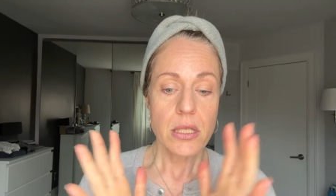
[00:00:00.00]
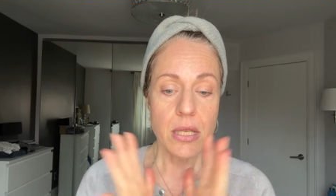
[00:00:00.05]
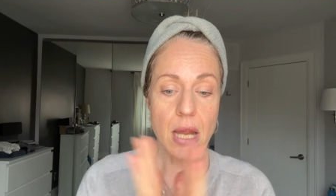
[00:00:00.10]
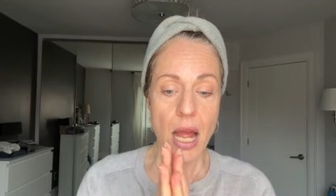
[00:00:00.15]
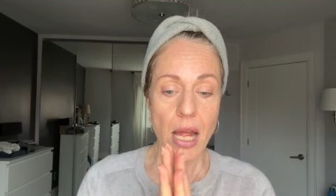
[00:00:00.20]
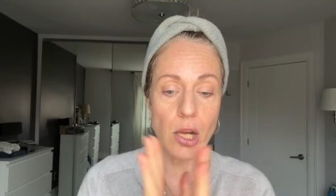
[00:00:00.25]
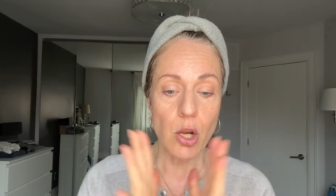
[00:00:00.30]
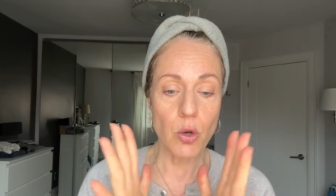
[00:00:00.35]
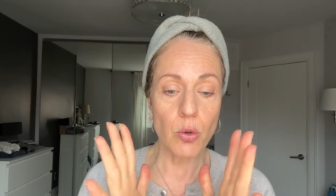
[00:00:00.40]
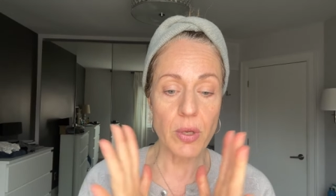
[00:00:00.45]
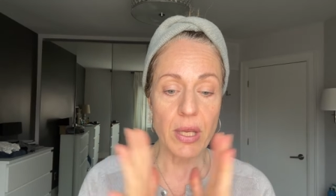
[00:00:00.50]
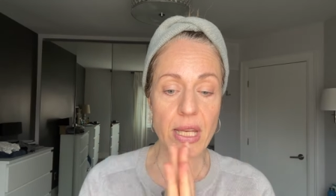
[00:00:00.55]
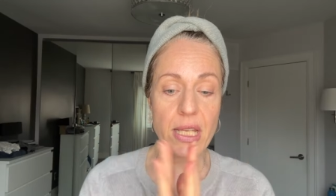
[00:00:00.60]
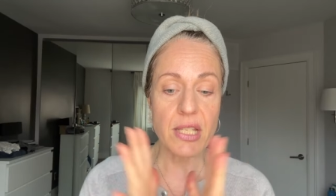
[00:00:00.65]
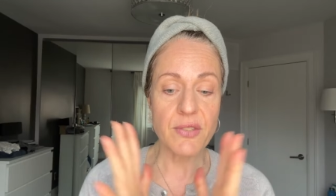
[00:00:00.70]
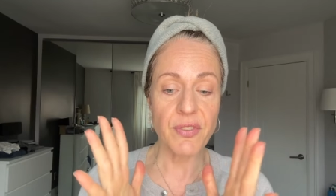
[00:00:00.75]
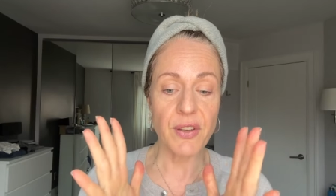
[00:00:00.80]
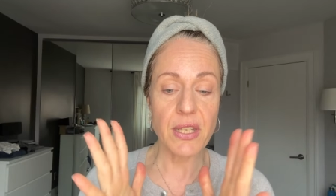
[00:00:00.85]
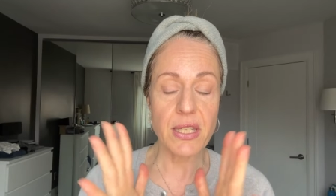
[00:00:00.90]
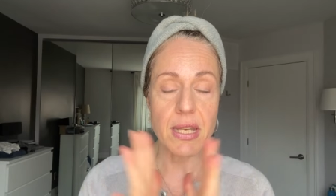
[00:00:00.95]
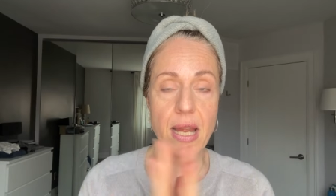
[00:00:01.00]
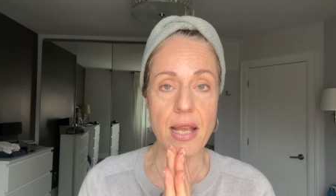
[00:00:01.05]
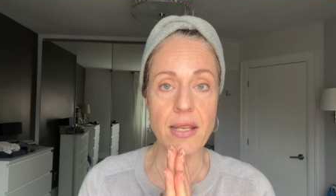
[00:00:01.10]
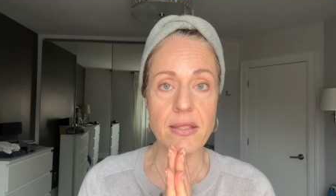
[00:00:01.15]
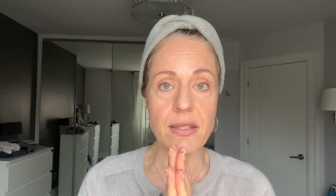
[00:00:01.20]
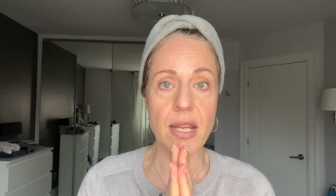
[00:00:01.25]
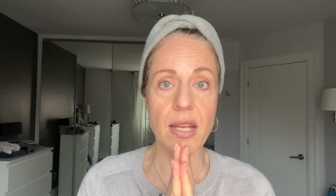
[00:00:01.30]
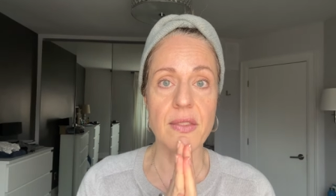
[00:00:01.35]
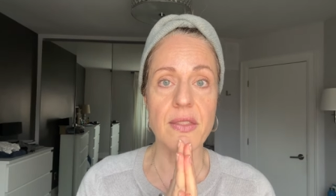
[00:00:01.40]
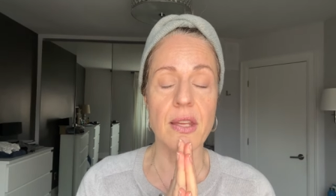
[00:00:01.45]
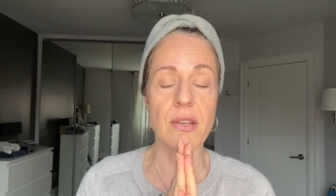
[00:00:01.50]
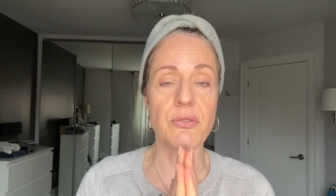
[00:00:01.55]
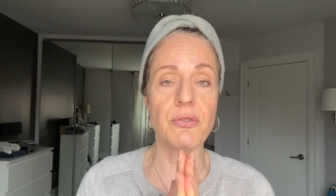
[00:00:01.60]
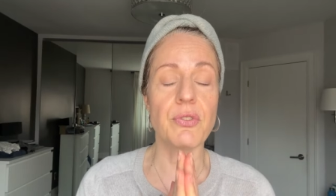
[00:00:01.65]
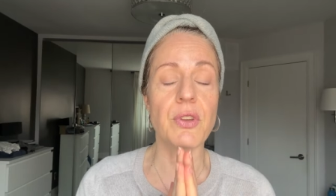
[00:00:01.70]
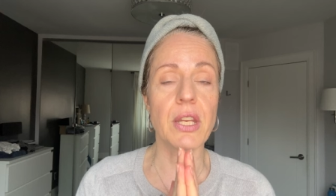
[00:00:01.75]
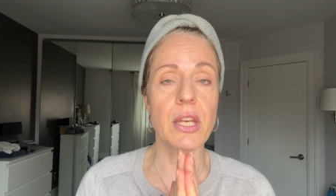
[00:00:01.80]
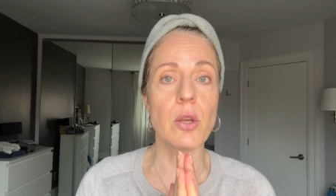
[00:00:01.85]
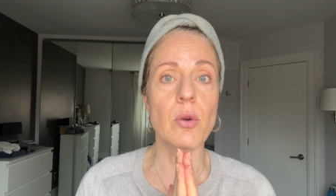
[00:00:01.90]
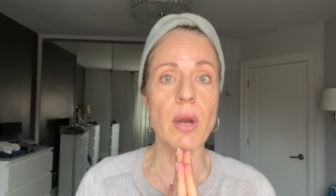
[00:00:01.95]
Tallow is fantastic. That
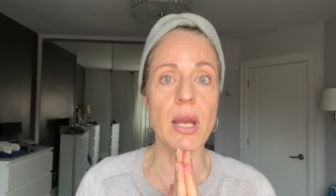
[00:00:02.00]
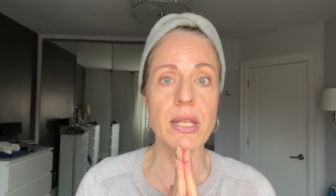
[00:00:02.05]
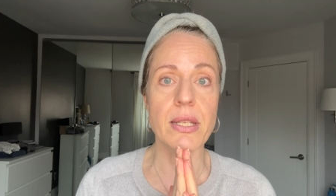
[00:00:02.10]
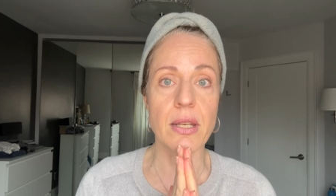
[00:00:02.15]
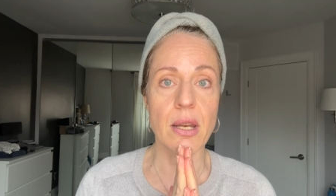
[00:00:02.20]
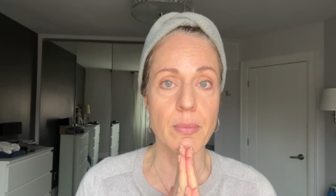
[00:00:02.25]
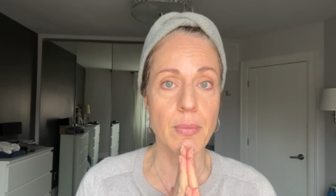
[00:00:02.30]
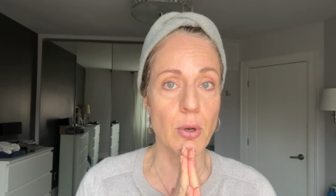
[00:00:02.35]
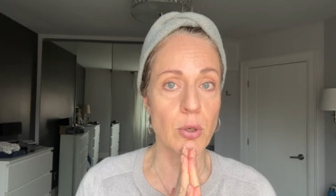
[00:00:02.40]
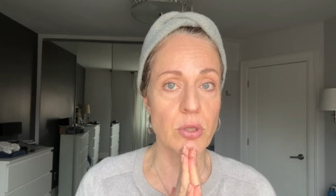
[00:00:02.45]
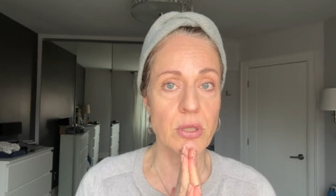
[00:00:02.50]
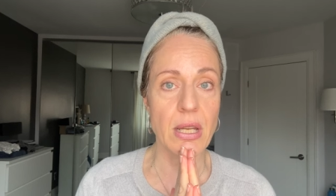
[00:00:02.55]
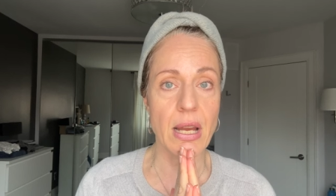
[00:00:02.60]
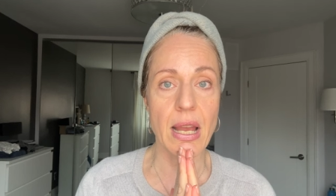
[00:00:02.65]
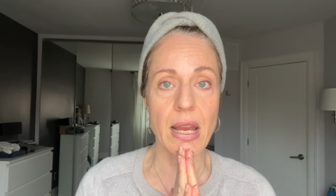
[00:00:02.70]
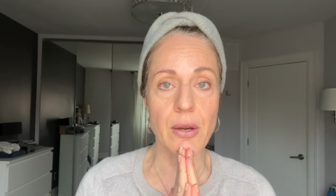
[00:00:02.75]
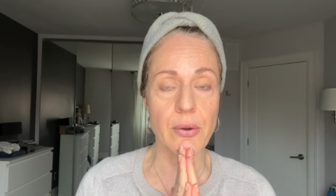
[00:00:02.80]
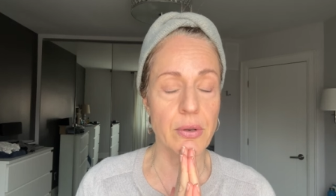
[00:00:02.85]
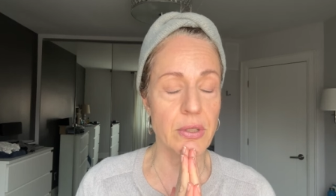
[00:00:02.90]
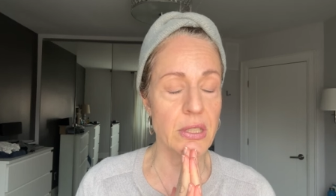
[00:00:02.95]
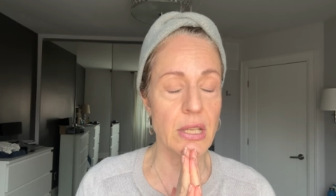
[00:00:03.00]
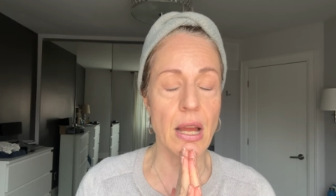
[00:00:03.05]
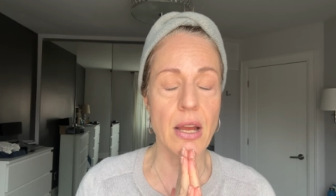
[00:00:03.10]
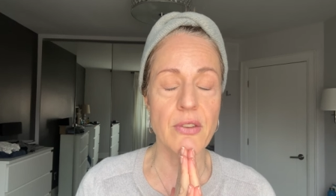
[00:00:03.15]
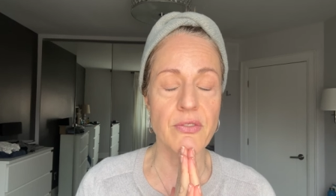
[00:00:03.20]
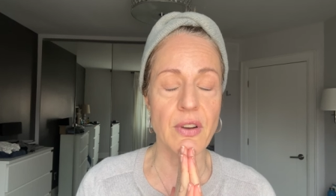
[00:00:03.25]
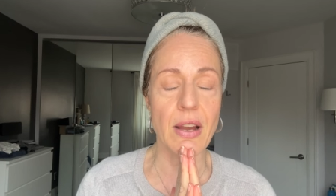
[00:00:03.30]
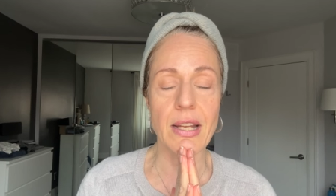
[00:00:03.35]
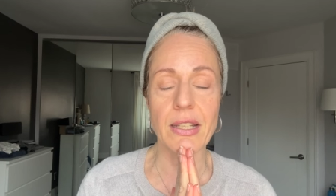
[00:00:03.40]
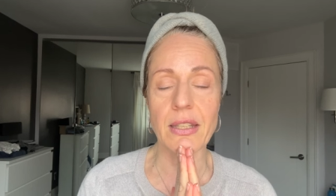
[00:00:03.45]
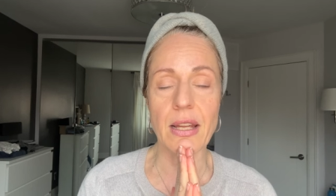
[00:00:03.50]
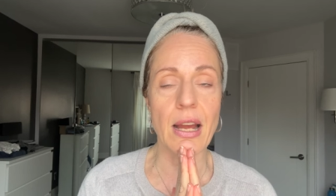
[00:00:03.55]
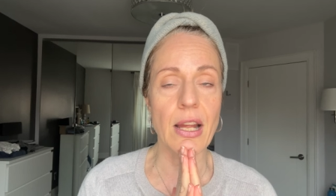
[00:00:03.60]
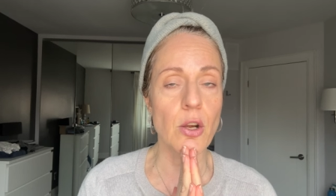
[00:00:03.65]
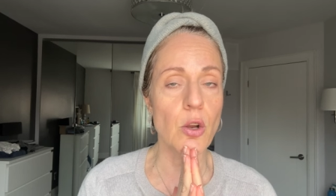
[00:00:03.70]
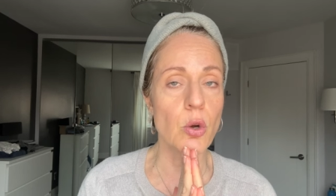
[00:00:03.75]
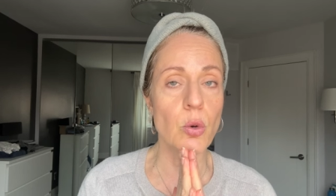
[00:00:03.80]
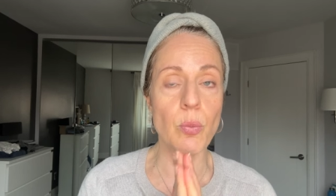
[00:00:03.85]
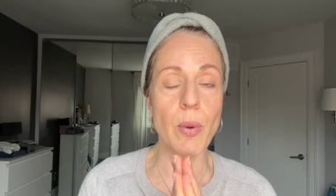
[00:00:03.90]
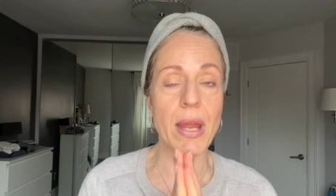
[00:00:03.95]
video I did about
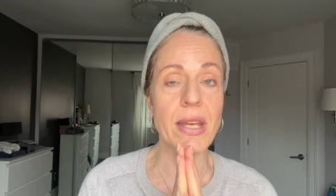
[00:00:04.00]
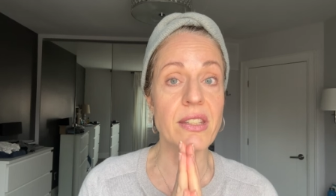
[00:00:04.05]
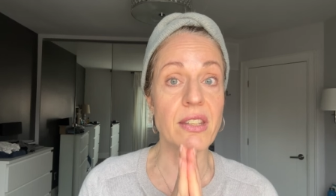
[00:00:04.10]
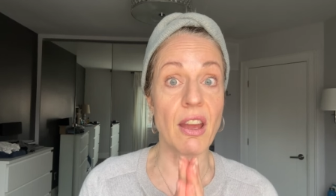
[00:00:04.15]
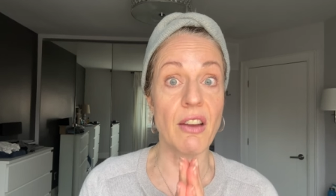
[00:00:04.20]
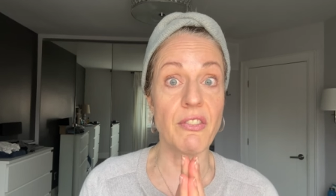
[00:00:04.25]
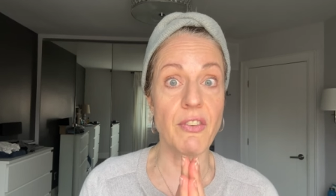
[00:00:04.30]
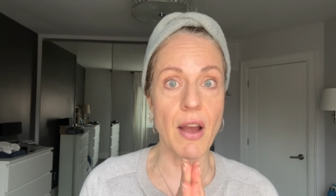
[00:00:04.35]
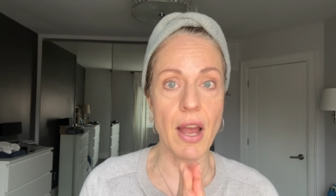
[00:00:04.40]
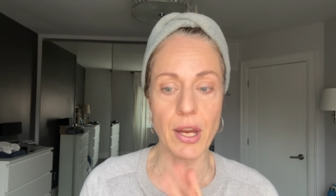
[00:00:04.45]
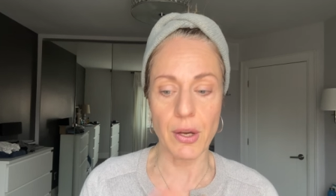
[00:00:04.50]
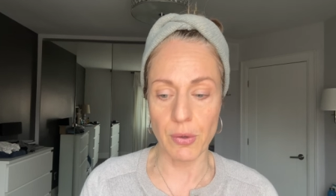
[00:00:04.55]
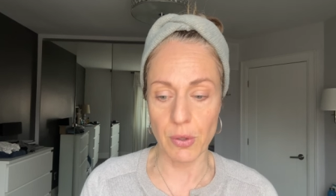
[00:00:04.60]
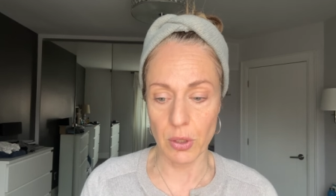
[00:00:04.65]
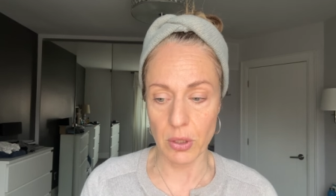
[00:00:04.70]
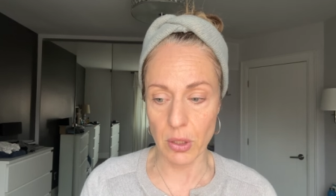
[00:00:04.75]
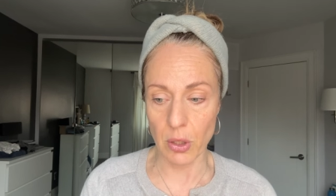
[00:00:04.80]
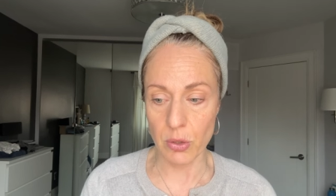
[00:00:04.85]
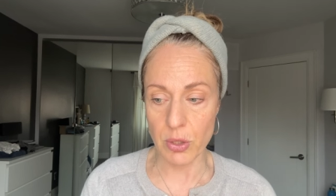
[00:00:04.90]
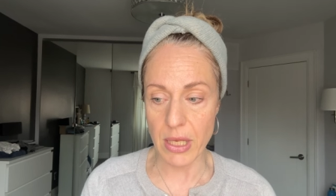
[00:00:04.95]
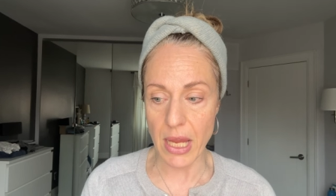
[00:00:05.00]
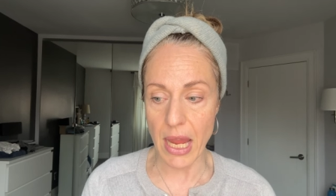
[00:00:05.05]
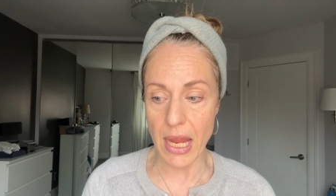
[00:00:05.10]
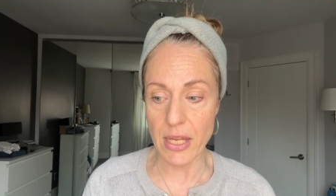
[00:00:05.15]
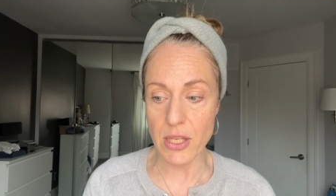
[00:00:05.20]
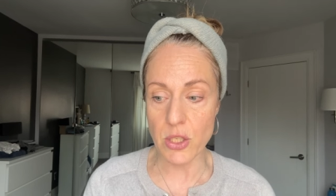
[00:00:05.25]
tallow went viral, okay?